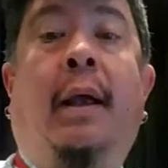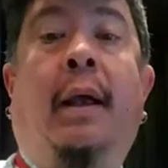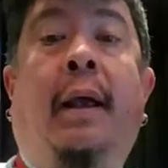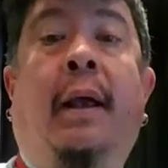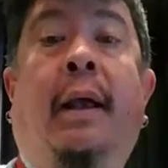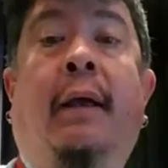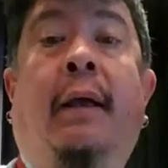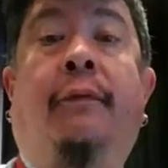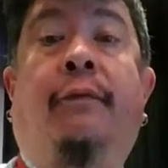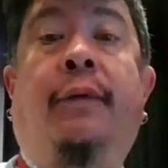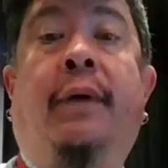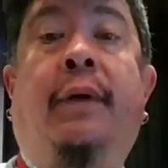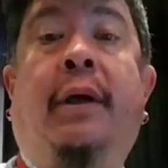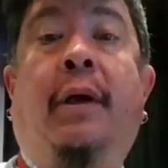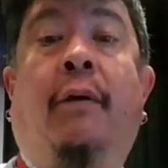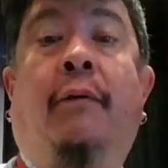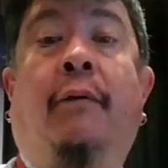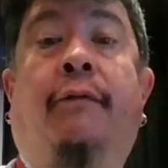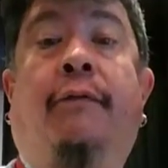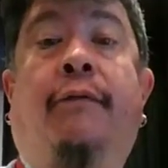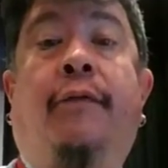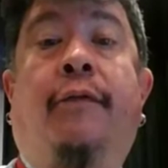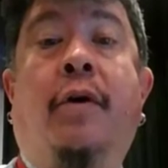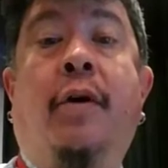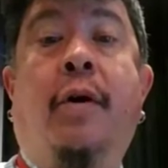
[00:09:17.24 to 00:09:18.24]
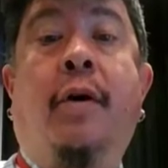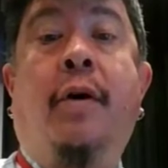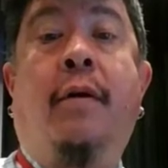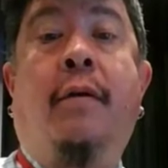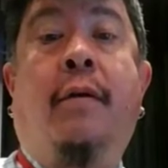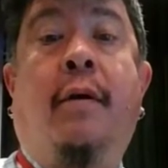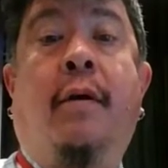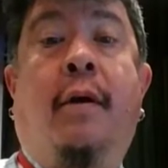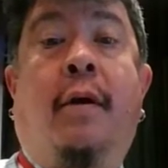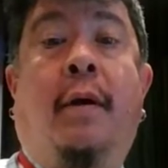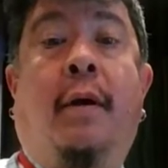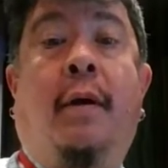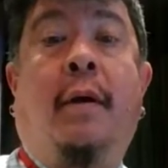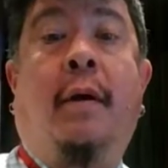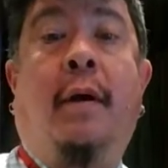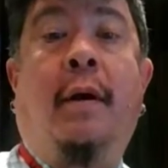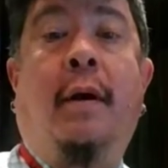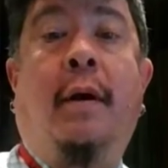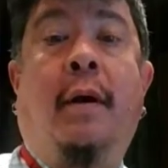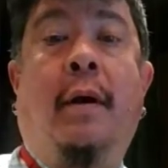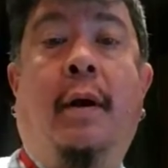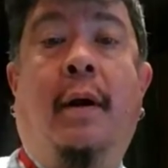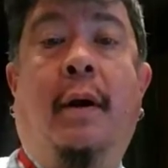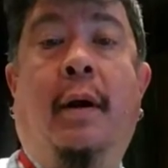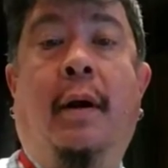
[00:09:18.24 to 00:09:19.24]
If we go further
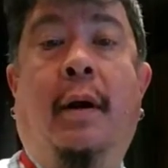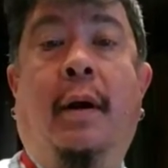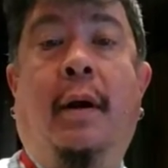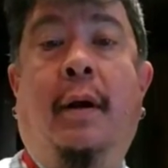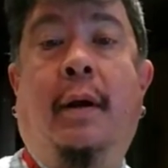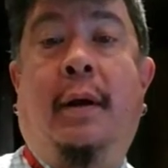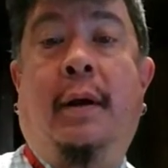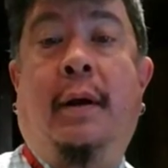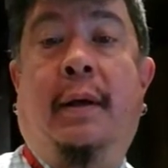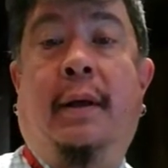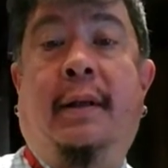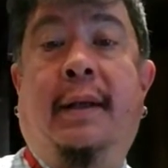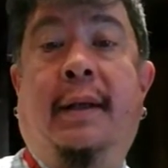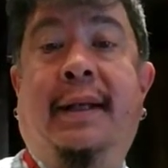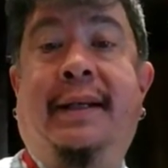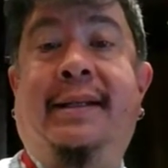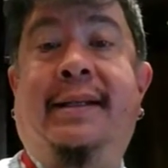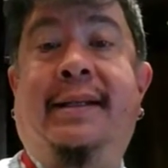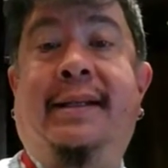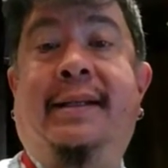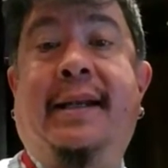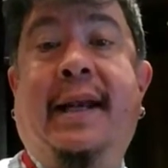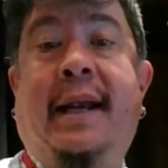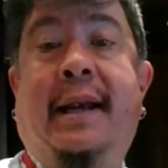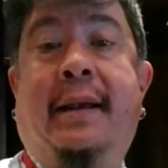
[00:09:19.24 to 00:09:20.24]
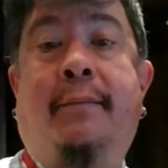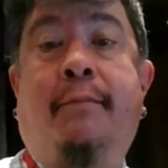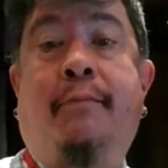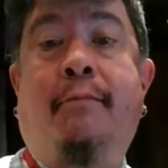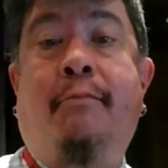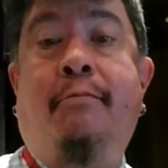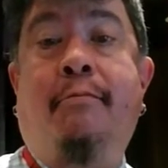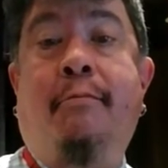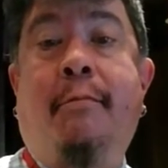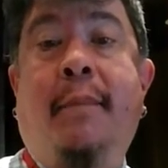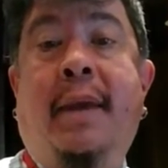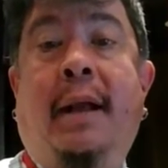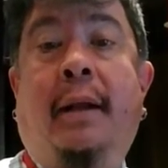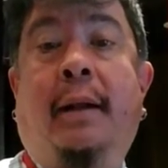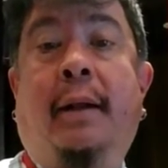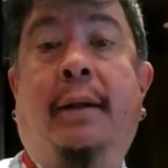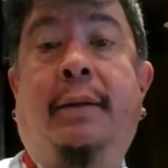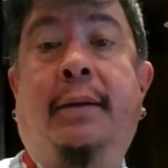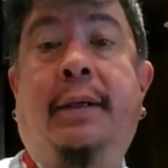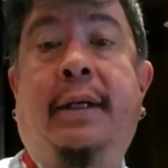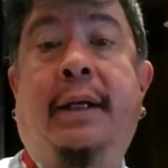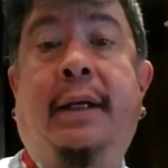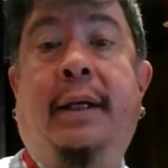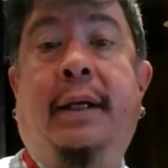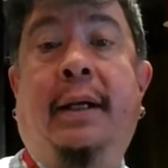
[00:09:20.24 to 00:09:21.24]
in this same
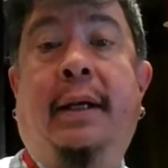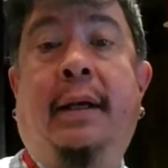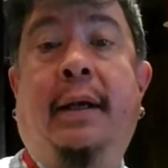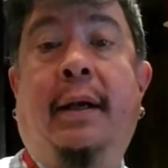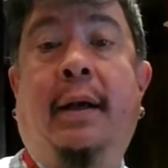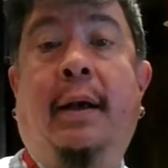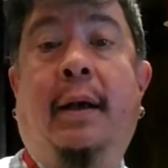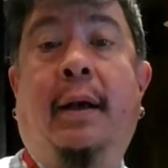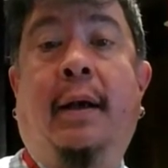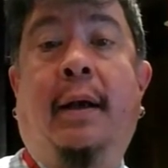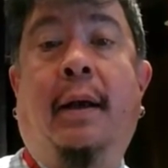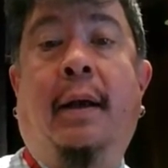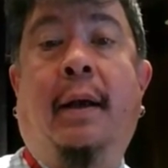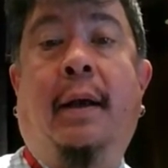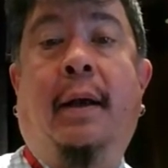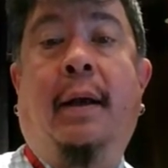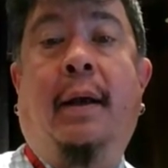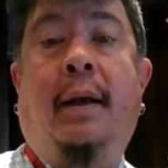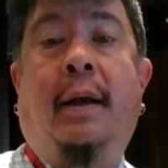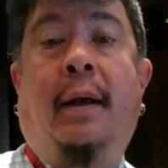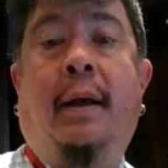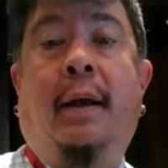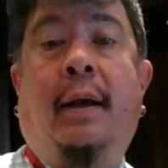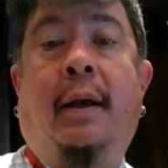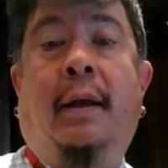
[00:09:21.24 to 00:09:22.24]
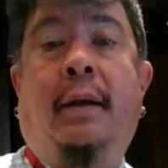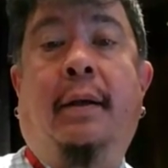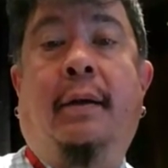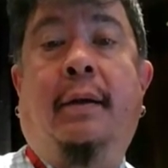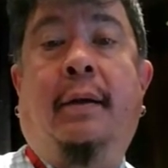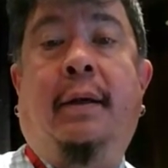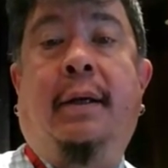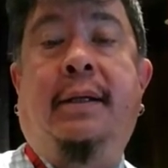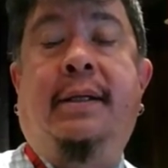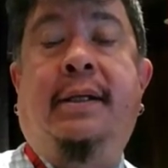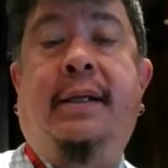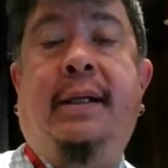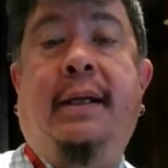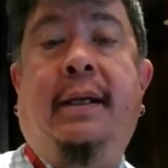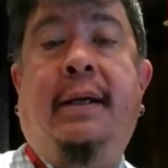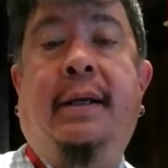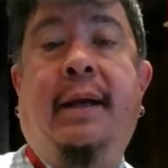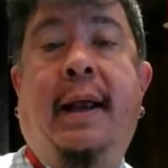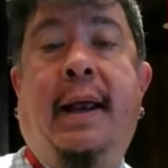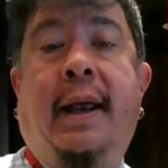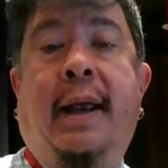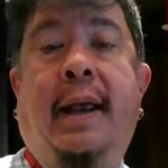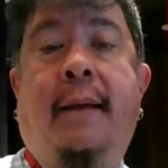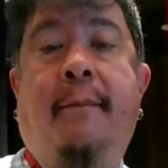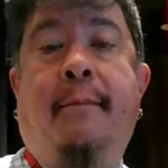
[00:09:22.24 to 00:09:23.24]
melody, you're going to see an
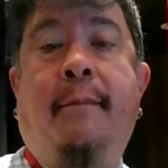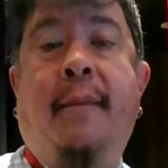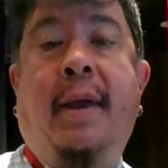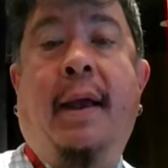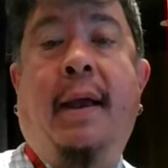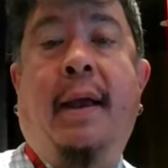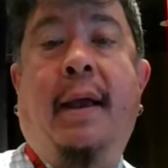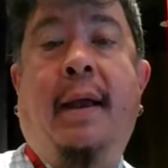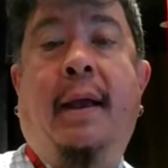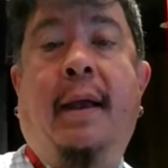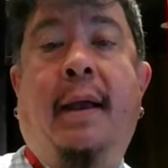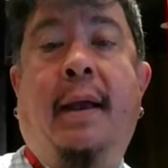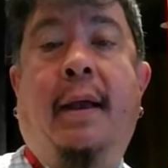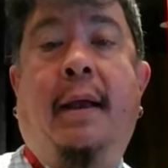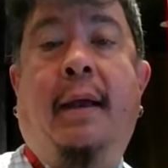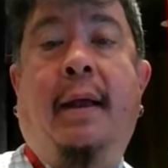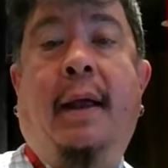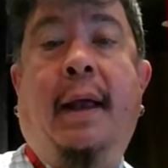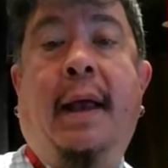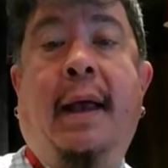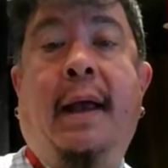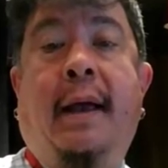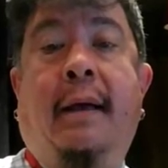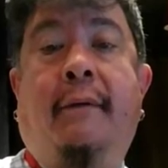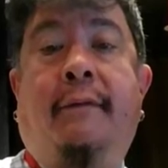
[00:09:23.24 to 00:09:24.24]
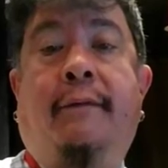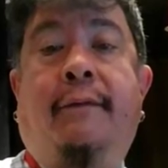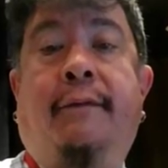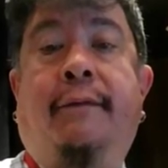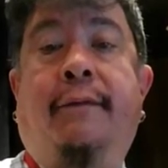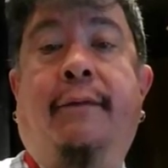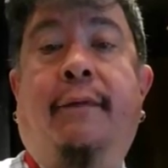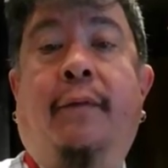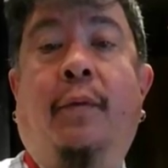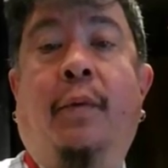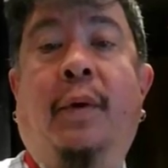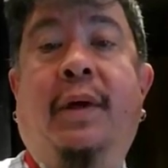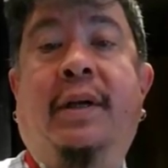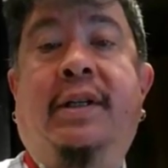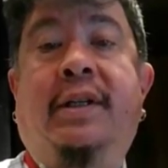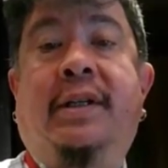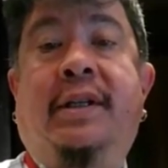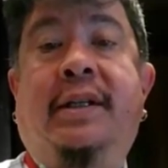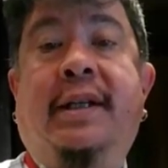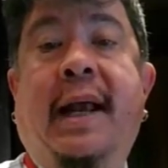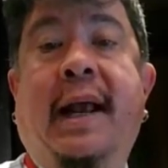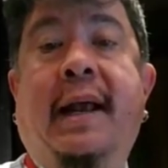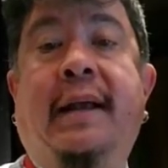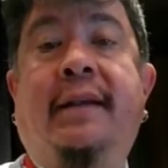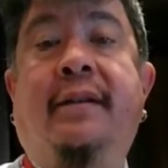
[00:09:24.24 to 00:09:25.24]
MF, which
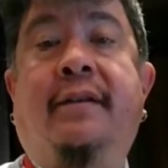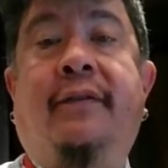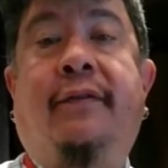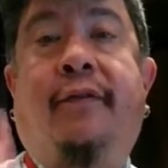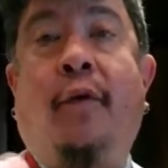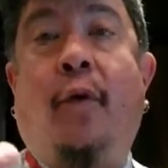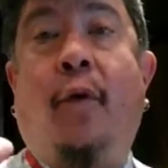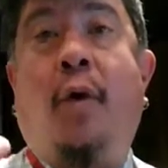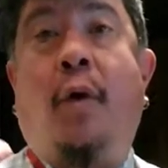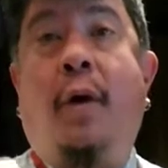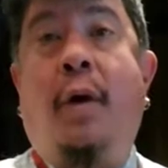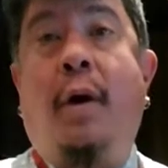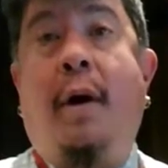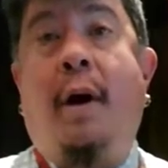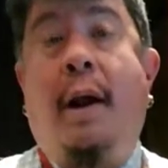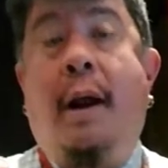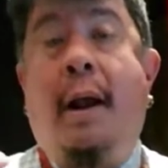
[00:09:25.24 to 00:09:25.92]
stands for